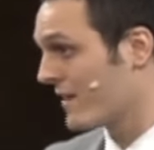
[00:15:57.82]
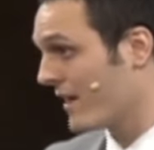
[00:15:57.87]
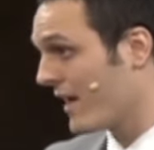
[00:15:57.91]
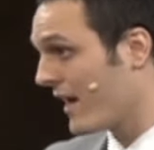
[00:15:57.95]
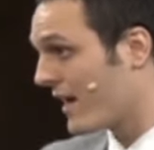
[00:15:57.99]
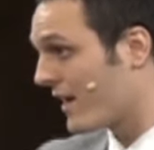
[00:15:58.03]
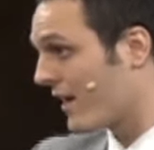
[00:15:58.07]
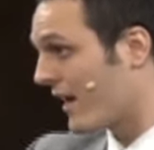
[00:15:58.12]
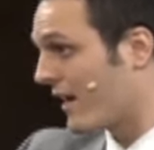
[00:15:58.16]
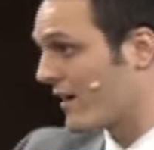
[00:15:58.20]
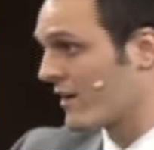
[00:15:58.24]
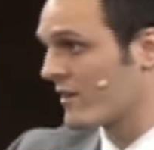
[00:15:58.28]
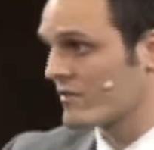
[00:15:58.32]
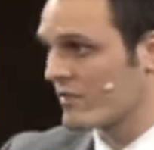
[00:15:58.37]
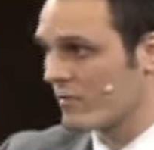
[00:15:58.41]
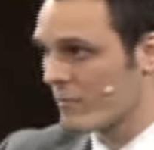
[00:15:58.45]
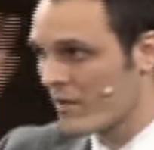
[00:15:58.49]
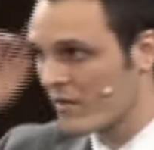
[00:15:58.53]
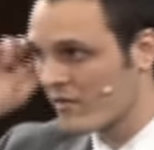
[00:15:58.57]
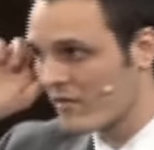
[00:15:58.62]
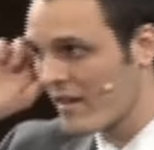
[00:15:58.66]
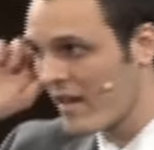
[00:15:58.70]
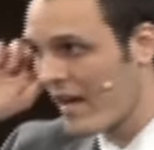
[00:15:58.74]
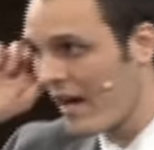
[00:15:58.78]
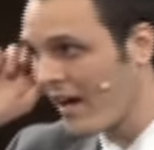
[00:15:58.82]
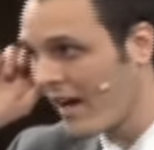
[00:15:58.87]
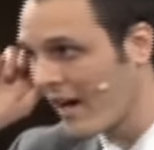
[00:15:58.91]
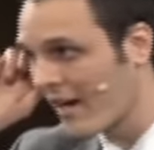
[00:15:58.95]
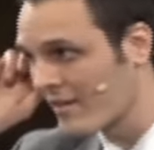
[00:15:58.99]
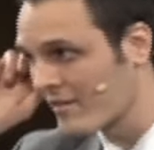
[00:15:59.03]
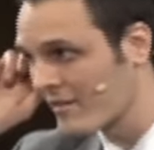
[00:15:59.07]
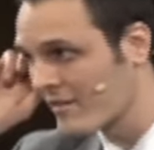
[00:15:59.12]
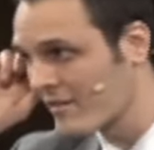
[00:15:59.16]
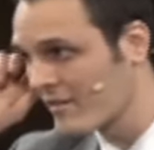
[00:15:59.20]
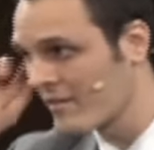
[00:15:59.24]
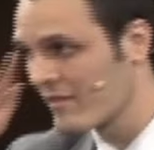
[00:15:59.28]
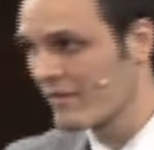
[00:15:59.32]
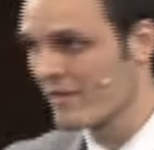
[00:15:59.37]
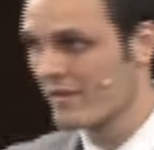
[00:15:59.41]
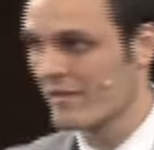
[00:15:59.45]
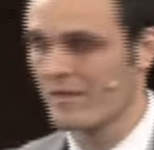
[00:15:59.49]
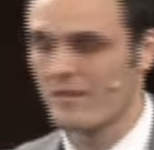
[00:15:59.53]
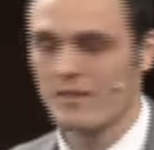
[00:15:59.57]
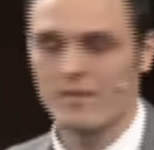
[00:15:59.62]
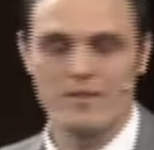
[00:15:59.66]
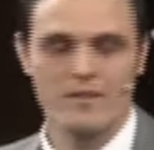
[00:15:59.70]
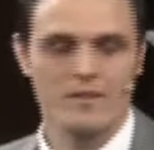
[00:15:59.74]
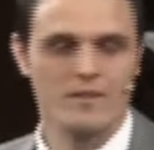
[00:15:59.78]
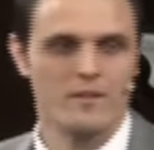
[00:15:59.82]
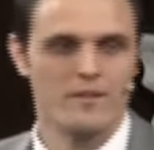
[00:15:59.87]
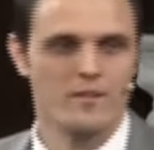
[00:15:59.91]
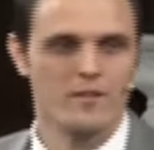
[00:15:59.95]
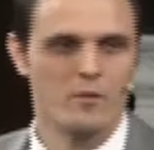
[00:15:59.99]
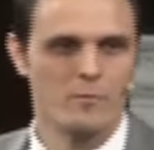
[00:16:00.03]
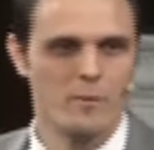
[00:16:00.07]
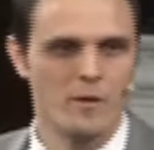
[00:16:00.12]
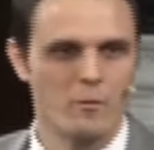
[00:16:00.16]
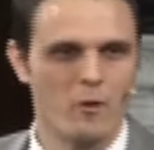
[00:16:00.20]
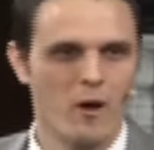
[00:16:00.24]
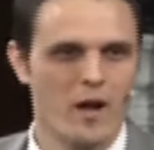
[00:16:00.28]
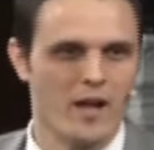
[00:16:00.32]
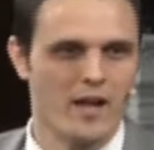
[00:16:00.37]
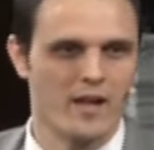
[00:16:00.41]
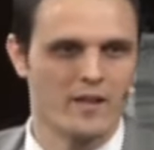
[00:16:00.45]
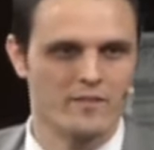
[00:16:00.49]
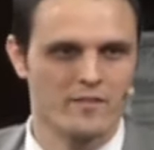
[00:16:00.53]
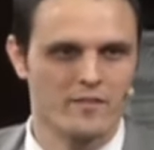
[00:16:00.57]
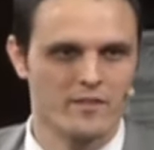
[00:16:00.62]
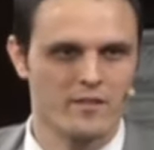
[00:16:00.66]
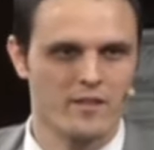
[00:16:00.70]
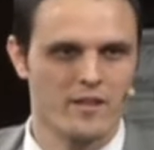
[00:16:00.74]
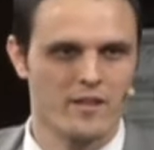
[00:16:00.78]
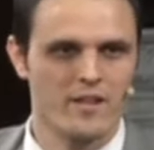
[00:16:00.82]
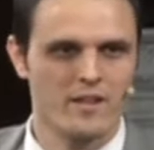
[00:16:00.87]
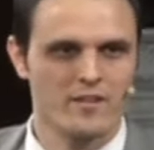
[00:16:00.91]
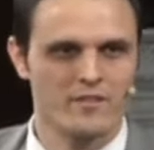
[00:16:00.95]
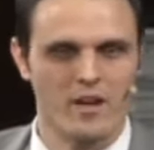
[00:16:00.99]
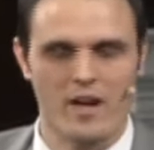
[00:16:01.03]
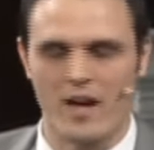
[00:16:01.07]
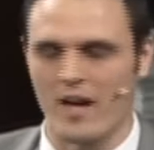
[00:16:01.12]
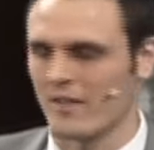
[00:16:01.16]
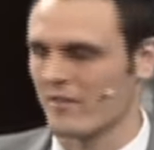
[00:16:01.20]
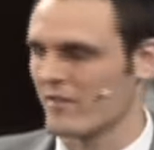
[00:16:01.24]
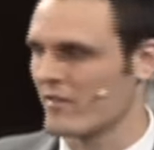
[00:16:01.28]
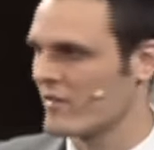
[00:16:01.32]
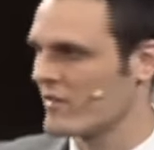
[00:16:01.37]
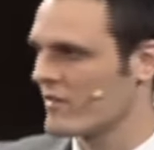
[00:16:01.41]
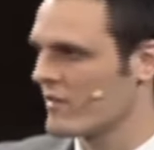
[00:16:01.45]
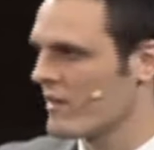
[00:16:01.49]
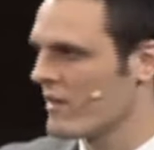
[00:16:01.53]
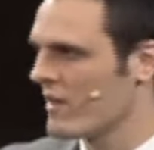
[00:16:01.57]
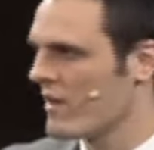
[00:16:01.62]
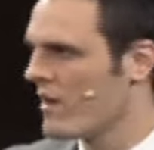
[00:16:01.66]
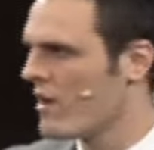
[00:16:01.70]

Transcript: Yeah, I heard somebody say us. You'll be right. It is us.